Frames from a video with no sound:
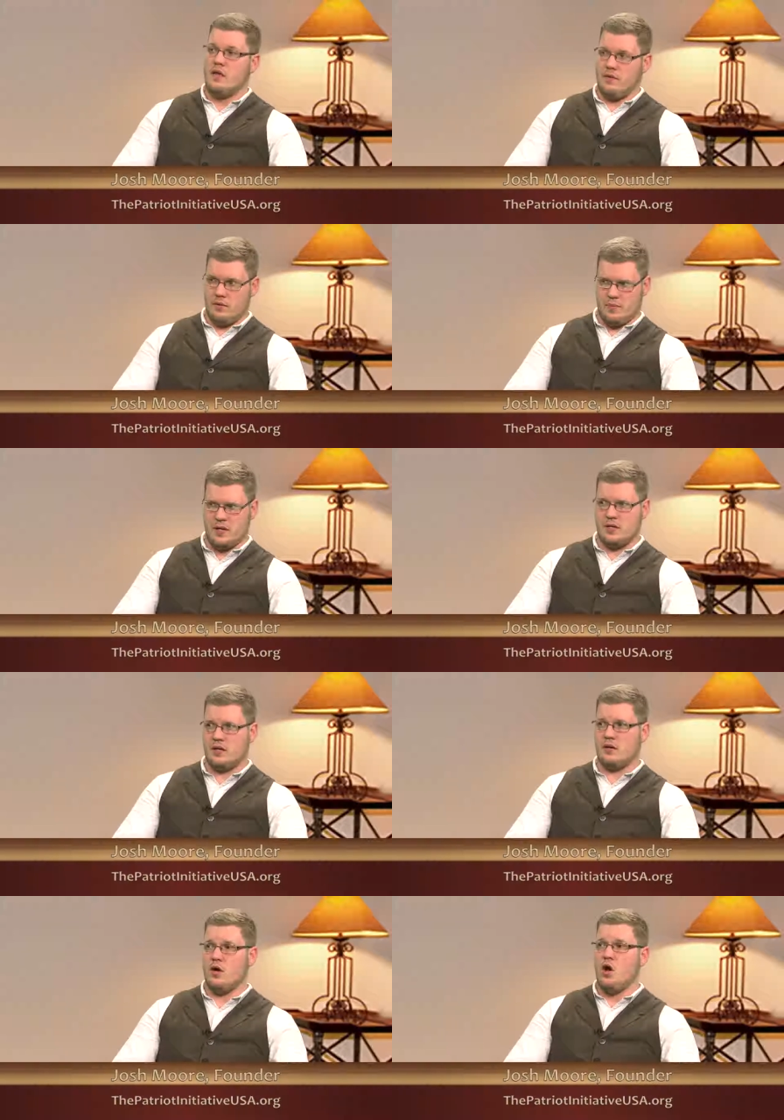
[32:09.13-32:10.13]
their
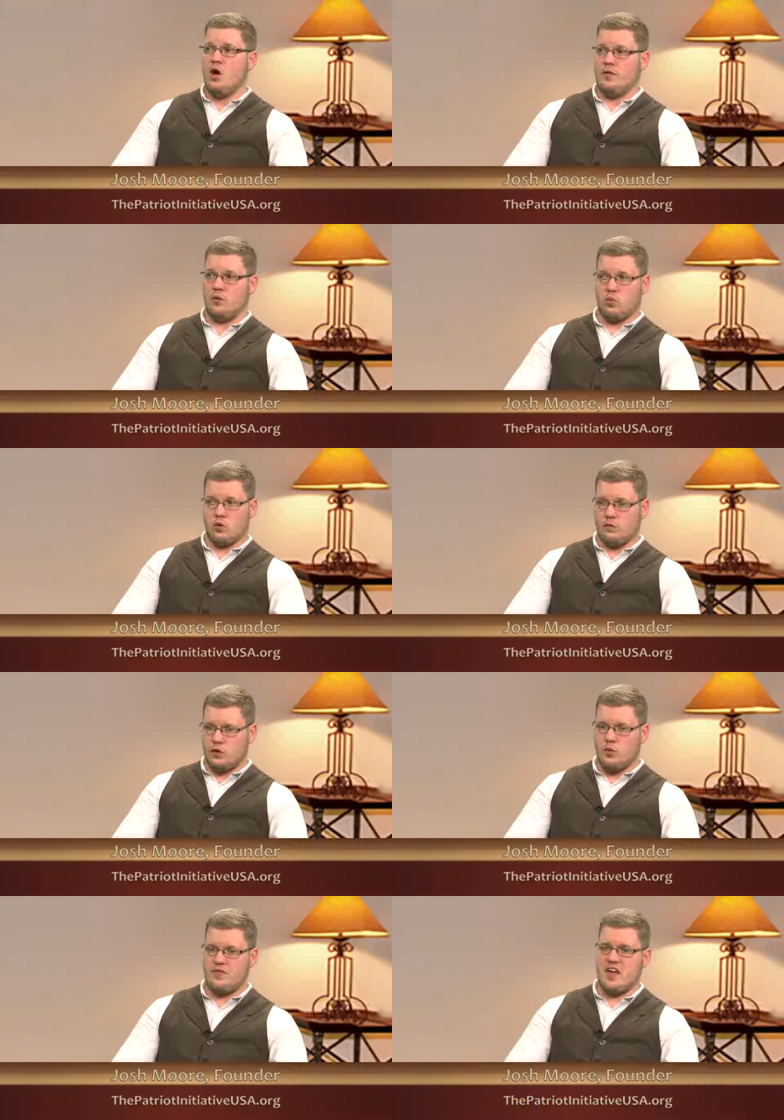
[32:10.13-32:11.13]
opinion, their
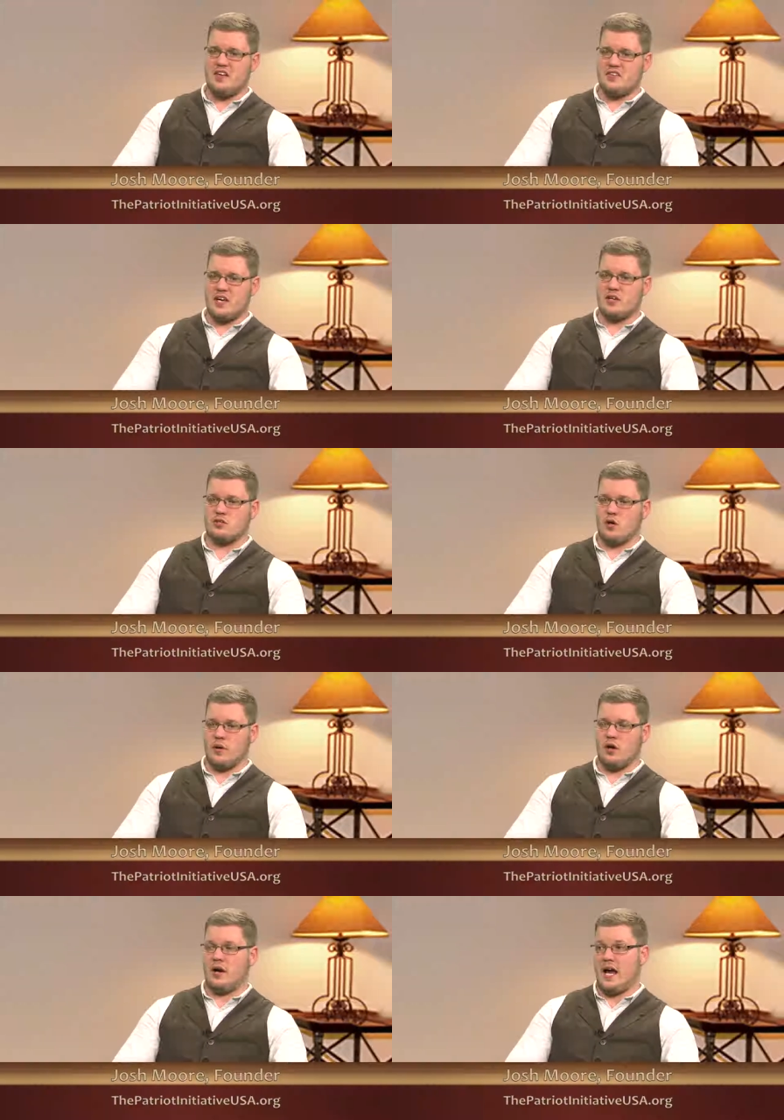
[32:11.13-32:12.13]
worldview, what they think is
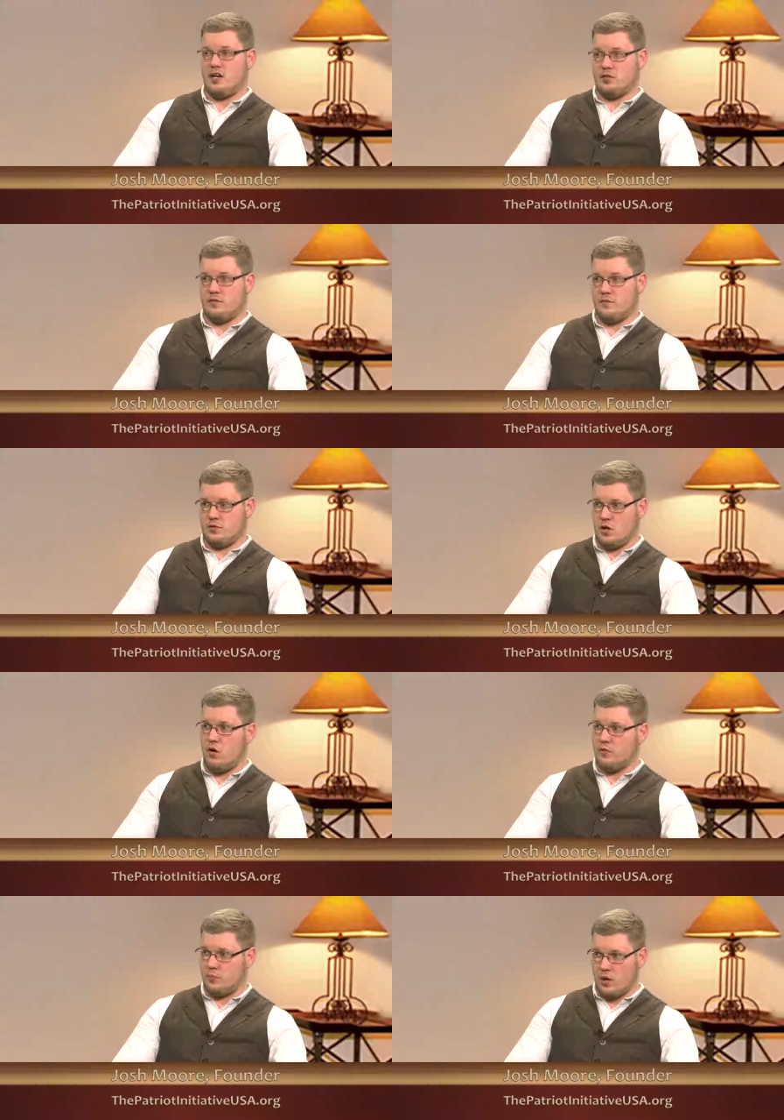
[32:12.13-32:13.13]
going on, how to s
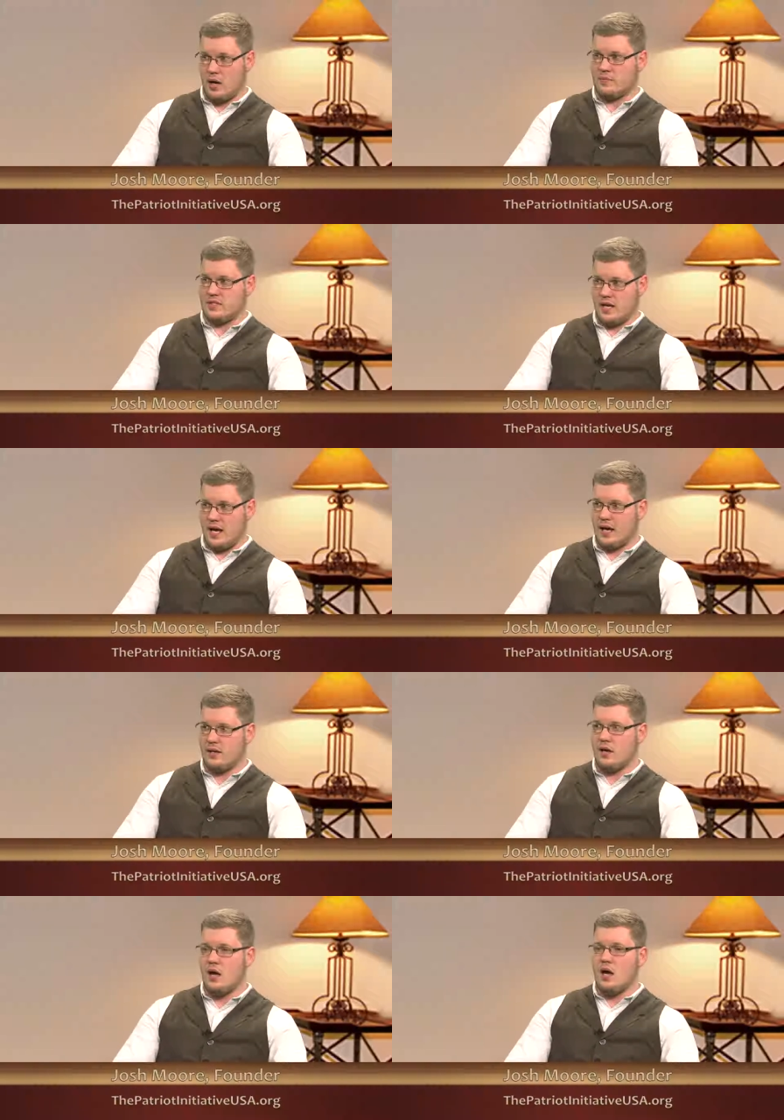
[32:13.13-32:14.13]
solve the problems at hand.